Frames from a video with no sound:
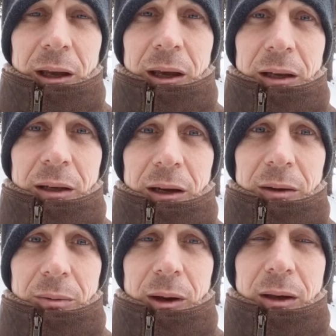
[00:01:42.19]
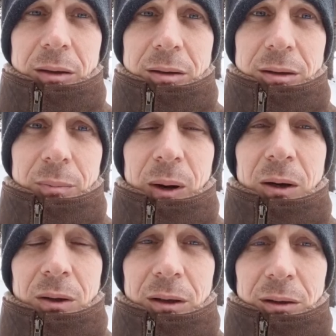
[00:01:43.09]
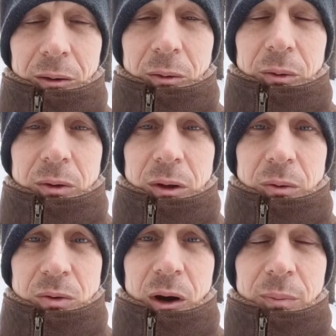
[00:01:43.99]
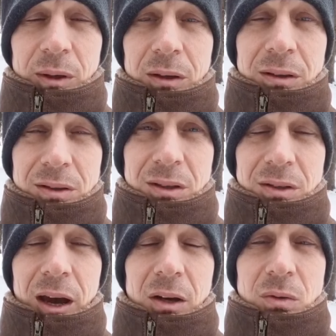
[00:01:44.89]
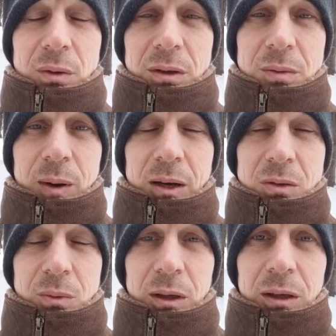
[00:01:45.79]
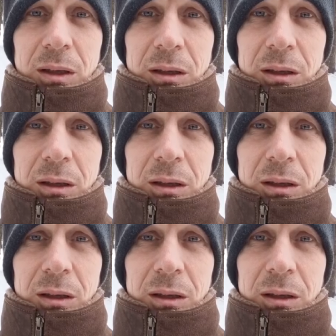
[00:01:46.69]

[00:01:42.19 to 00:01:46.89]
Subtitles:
and apparently they were dropped in Saskatchewan this past week.